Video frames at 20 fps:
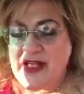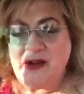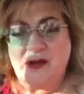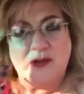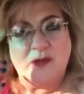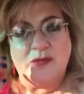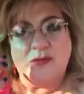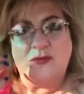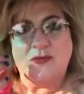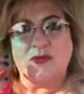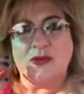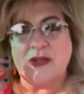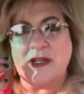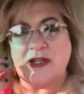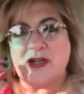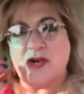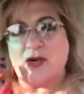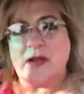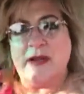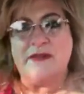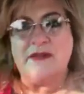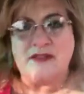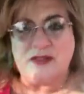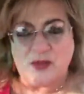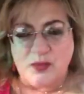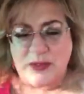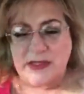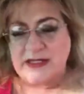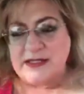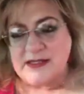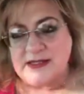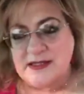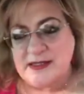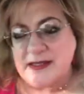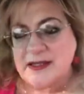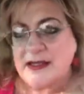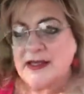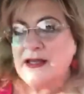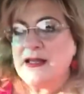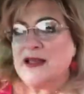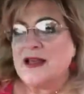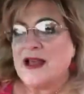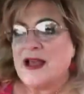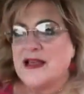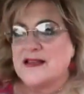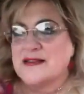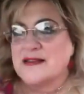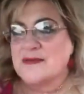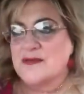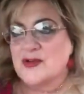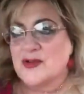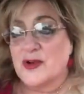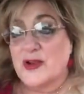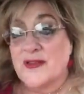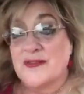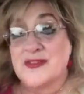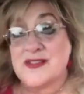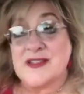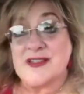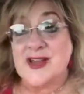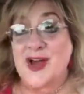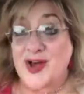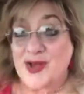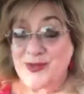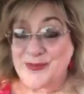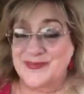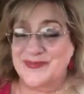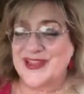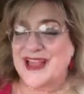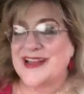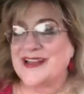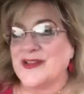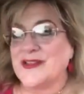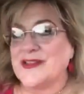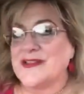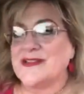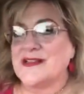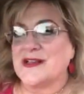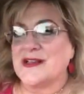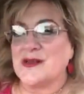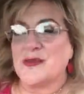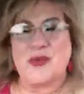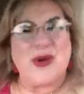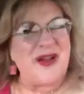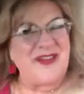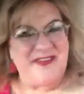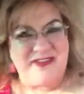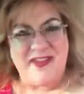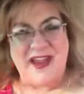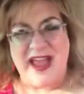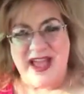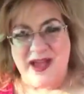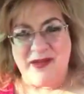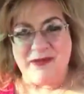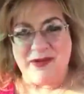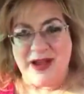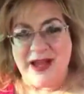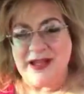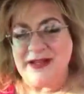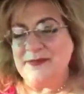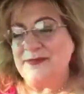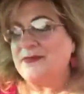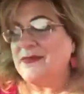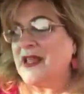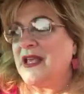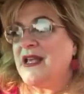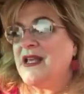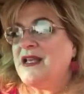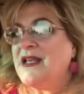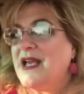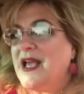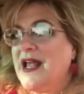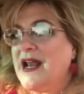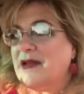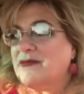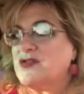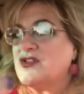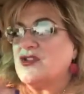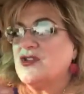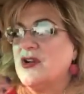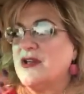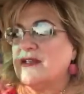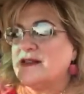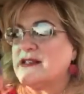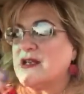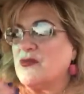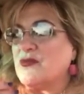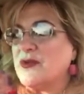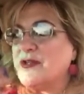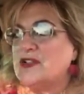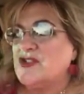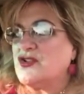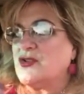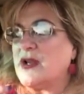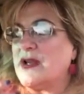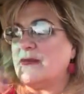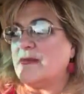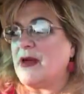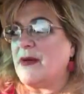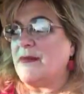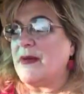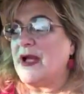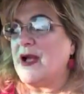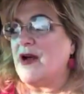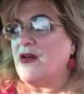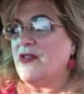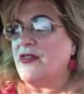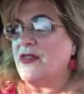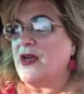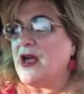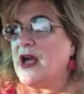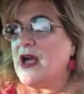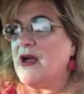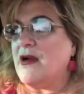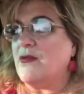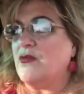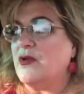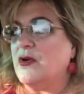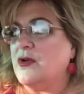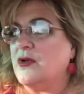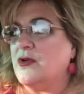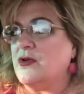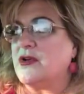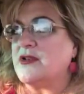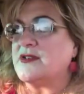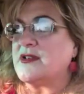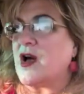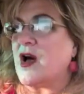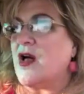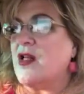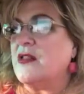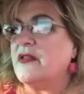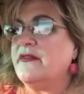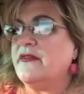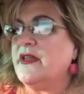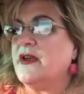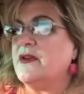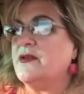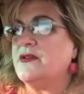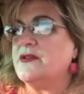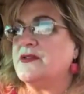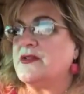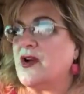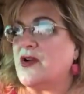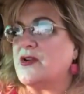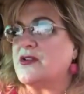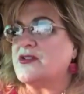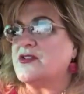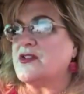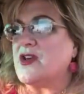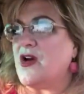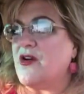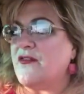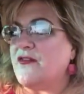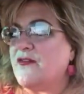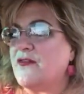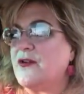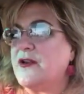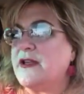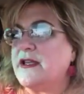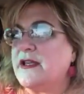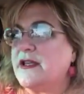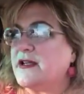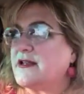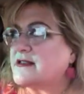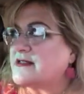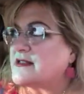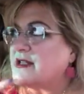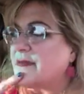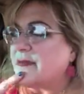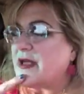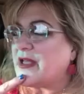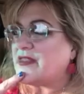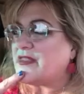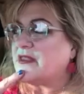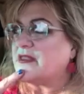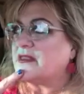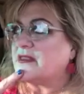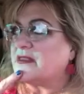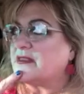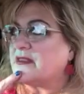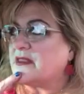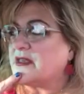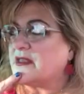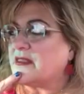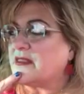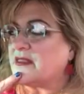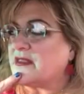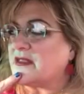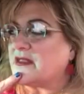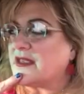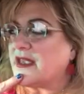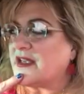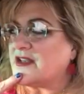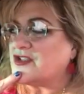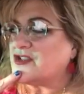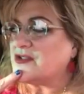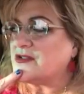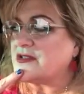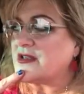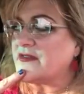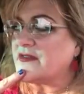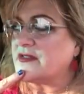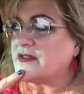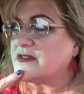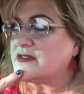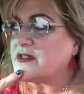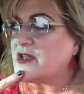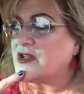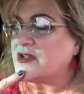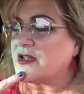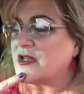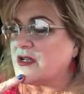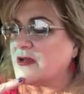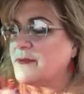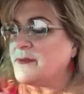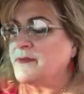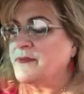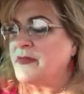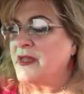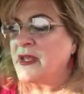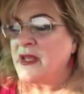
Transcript: I don't really crave sweets. I seem to crave salt. I know that's not good. Probably fat, right? And I'm sure as I retrain my mouth, I will, because all of those are salt-free, except I think that the cashews have a little salt on them.